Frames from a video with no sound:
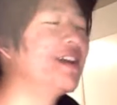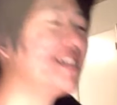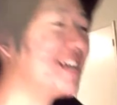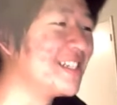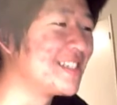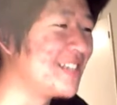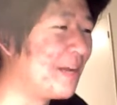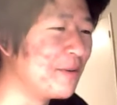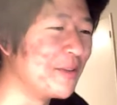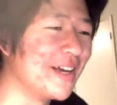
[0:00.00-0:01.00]
I, I need to
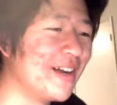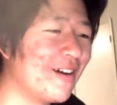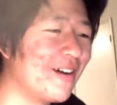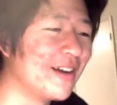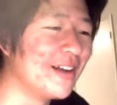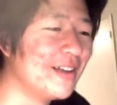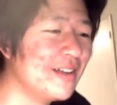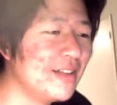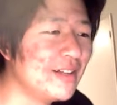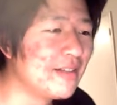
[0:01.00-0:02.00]
stop doing that. Alright.
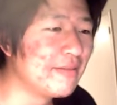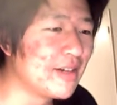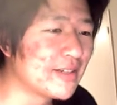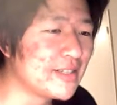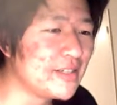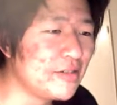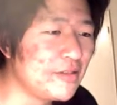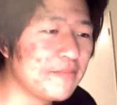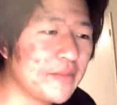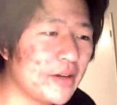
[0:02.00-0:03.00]
Let me talk to
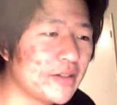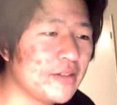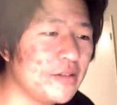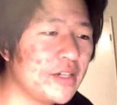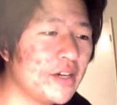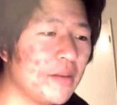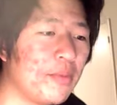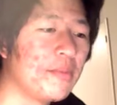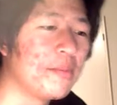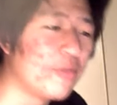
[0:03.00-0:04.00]
you. On, you need an
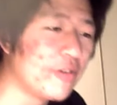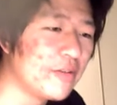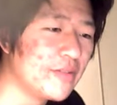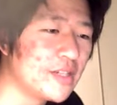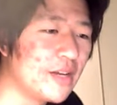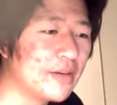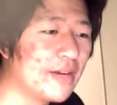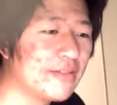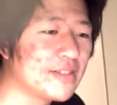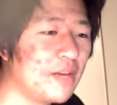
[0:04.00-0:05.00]
appointment before you visit. I'm
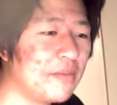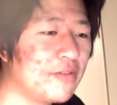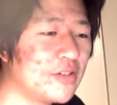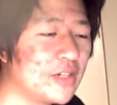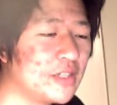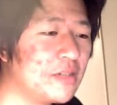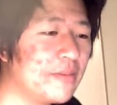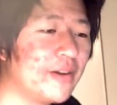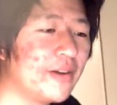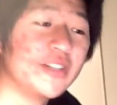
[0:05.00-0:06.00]
gonna have to stop you if you're trying to see the
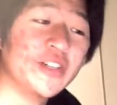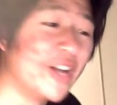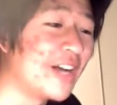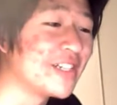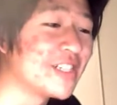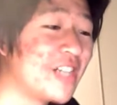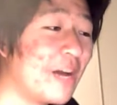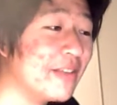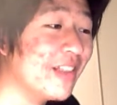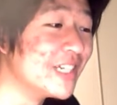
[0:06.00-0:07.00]
mayor. You're not gonna
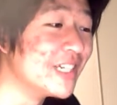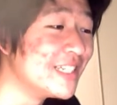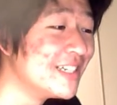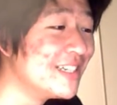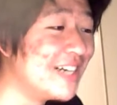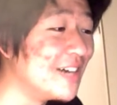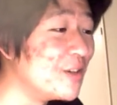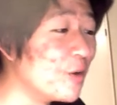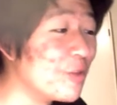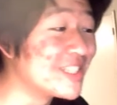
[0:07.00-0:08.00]
stop me, lady. I
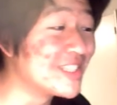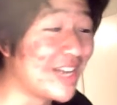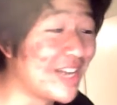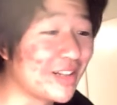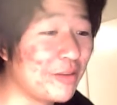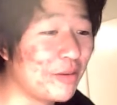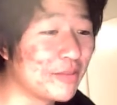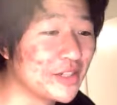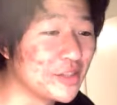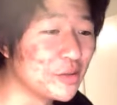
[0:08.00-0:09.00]
know exactly what
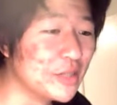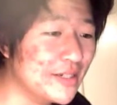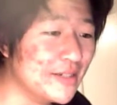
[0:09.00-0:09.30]
I'm gonna do.